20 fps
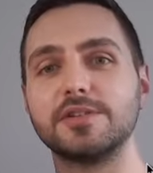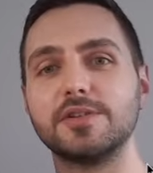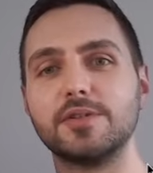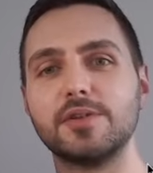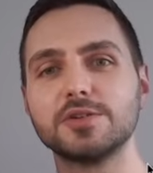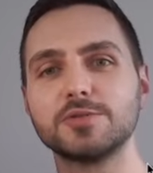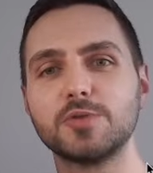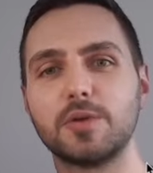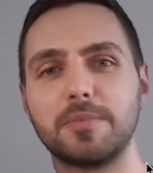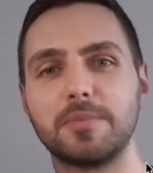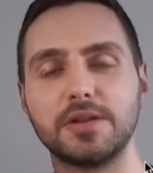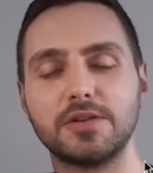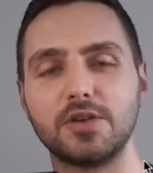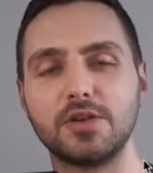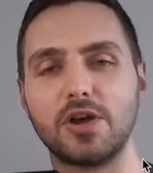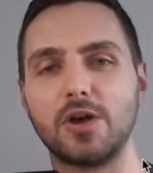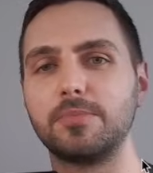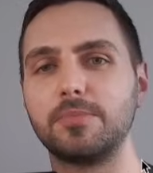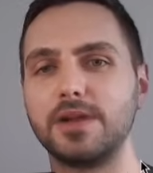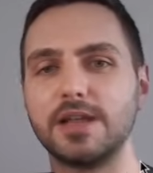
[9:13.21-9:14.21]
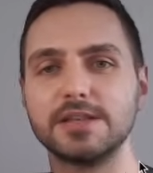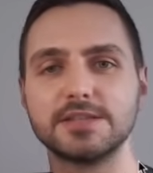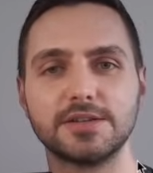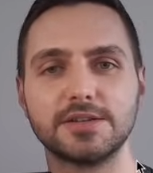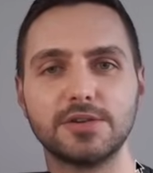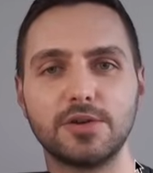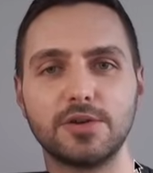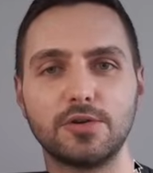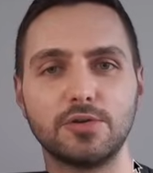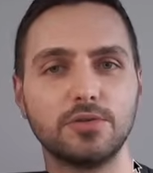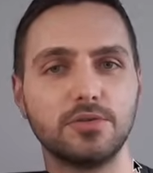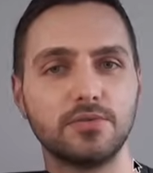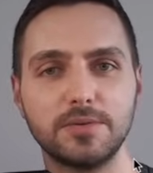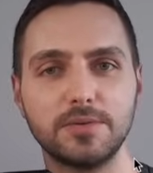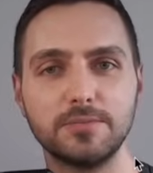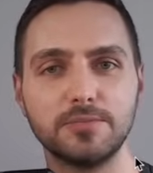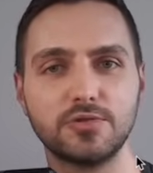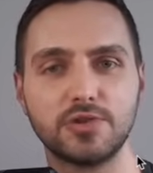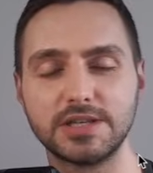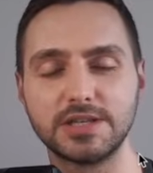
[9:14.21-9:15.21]
Those were my top lesser known
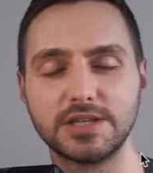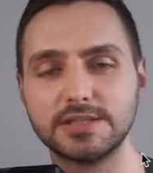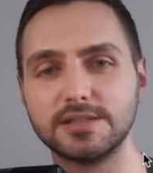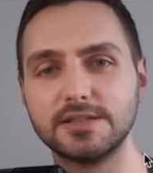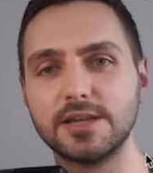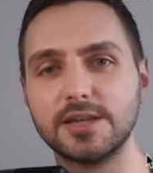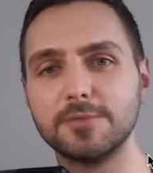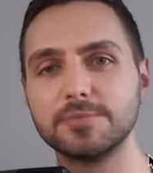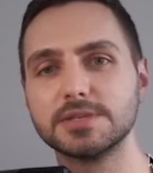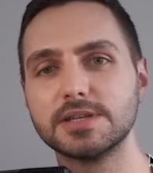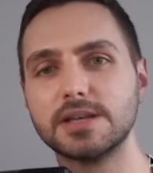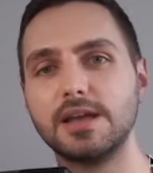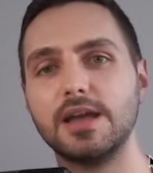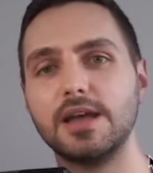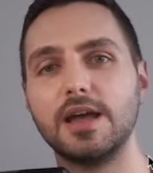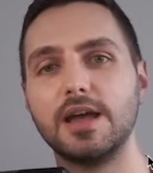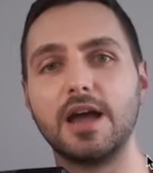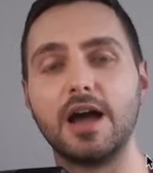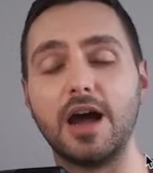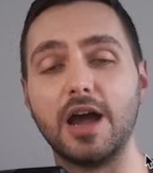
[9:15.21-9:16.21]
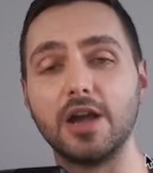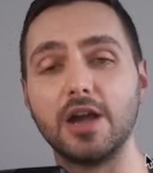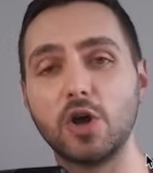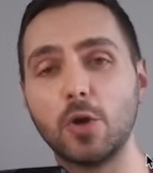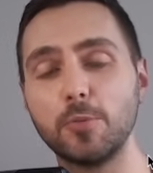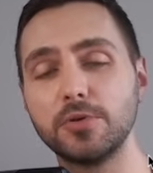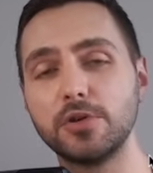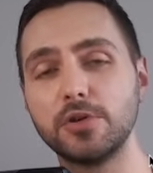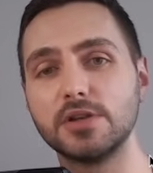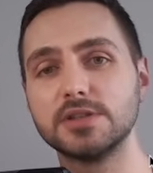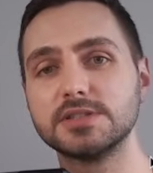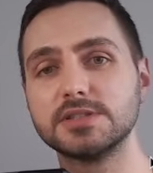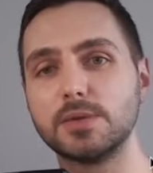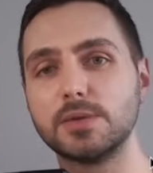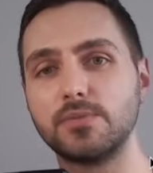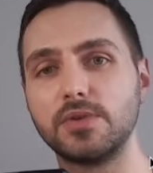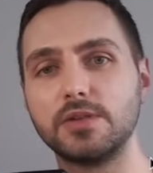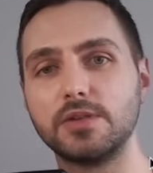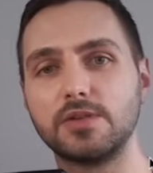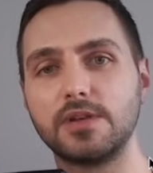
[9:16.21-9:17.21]
Vim tricks and tips. I hope you learned
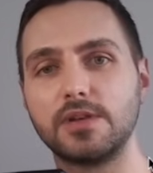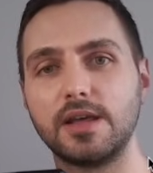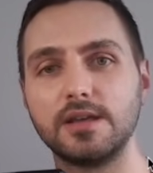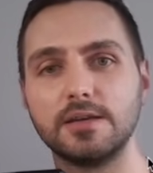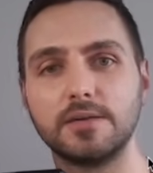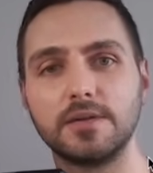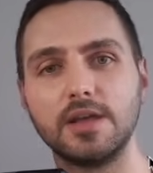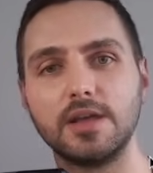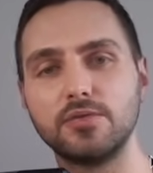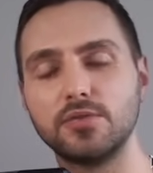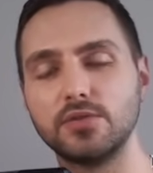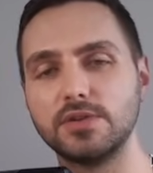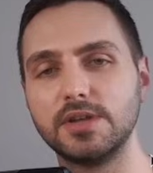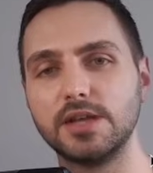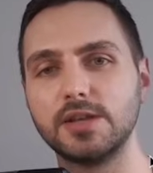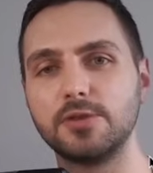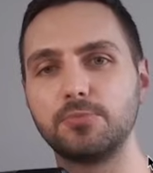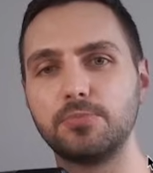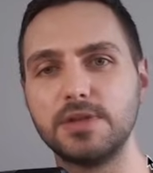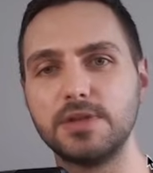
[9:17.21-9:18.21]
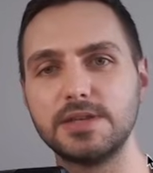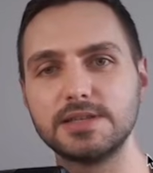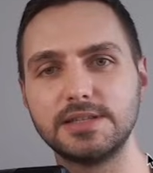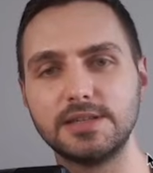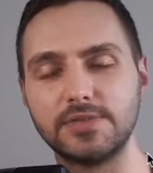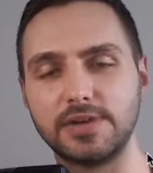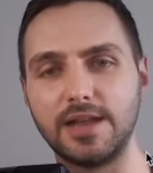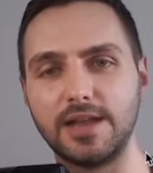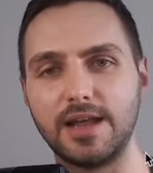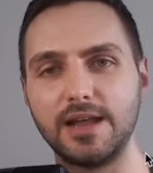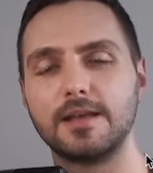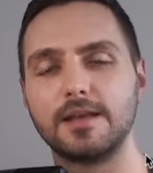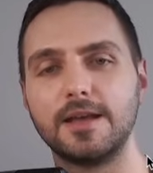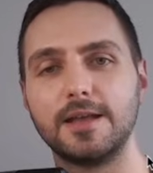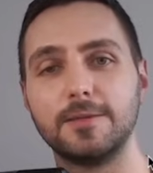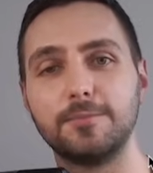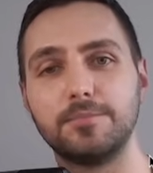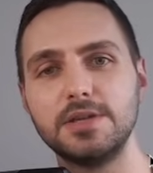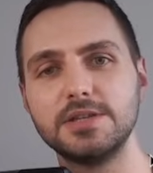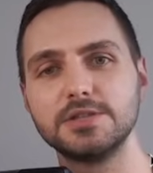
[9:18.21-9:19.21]
something today. If you did, please leave a like
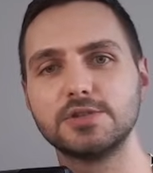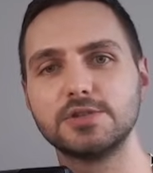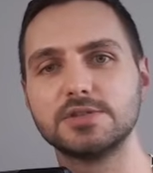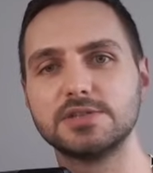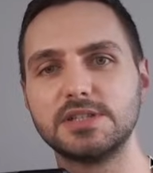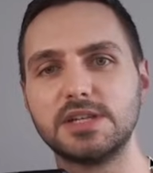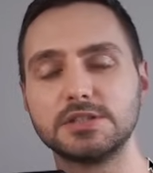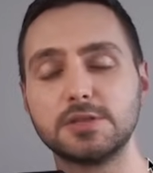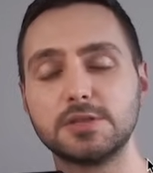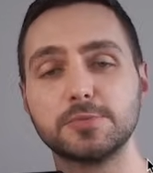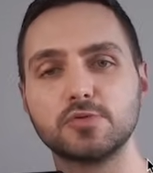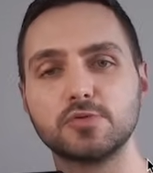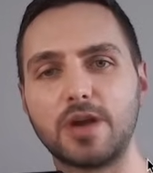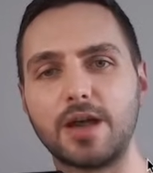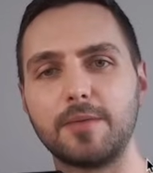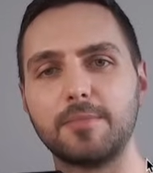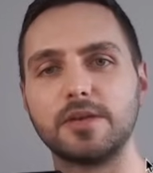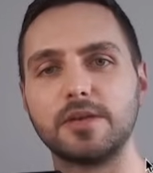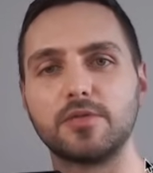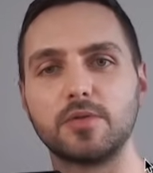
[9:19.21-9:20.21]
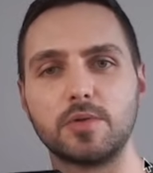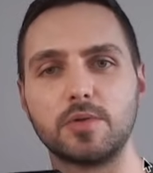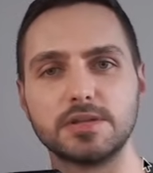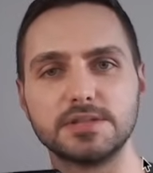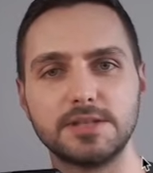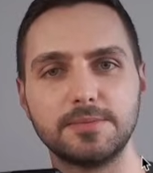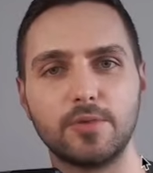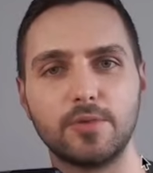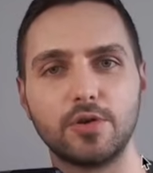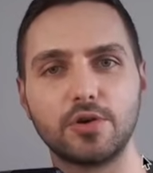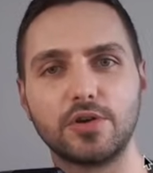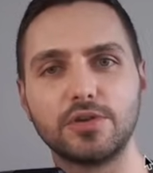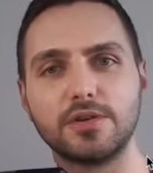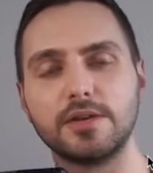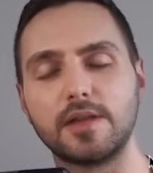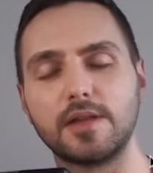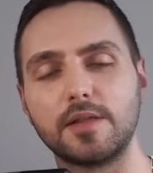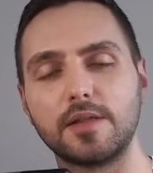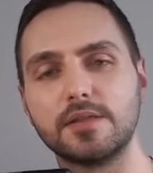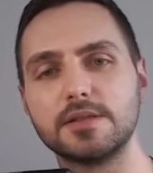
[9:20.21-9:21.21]
and please consider subscribing if you want to see more
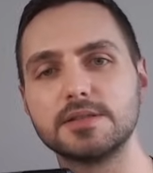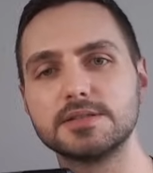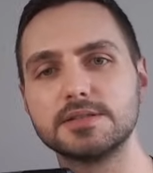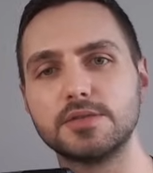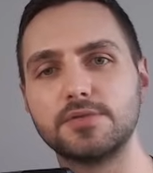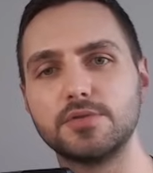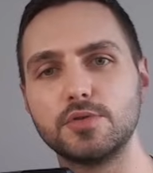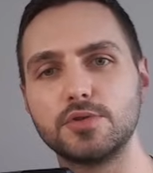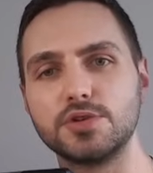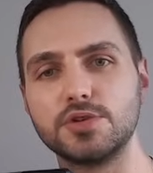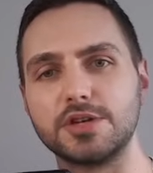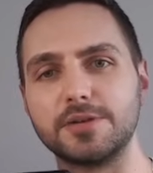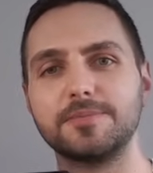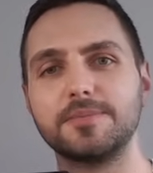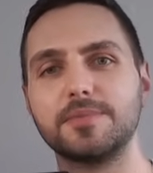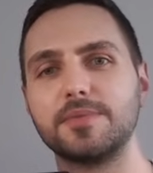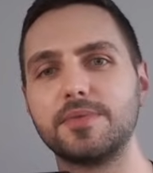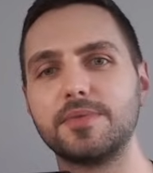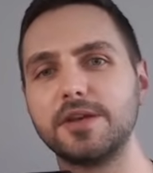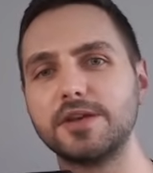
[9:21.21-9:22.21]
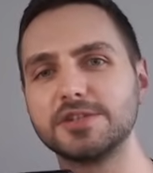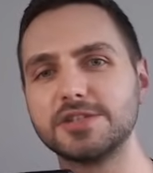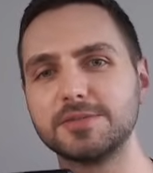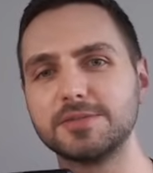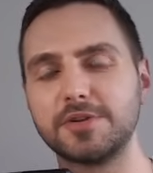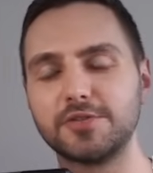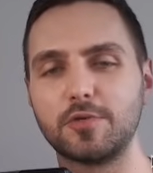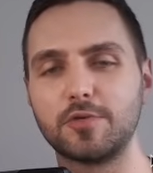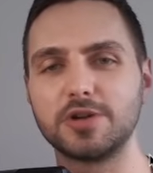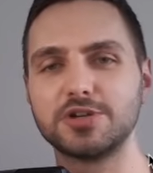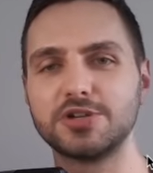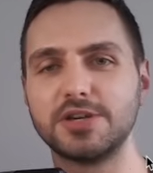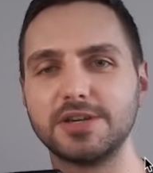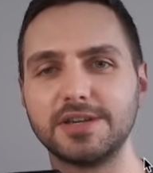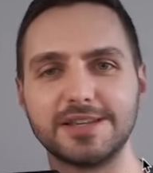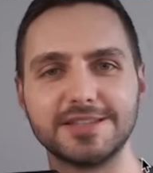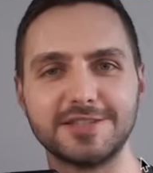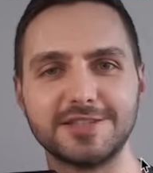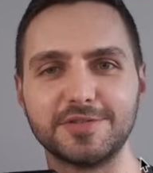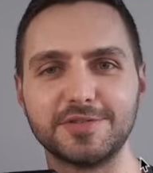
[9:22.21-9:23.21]
content like this in the future. Thank you so much for
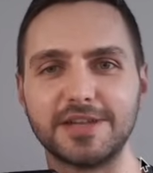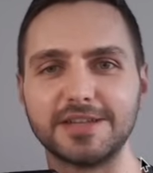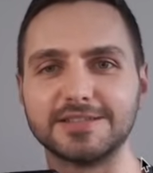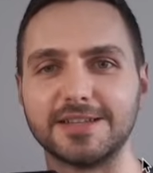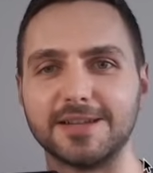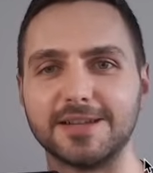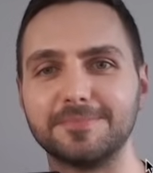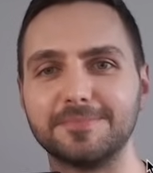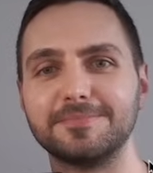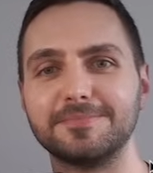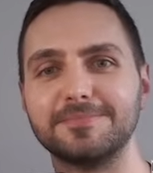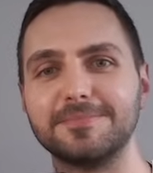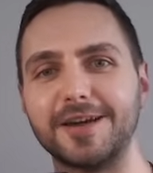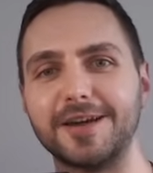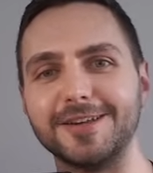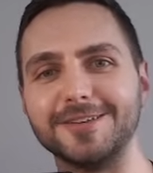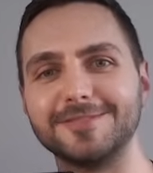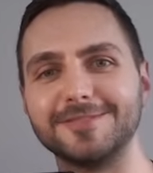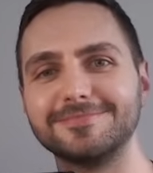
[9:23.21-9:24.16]
watching and see you next time. Bye.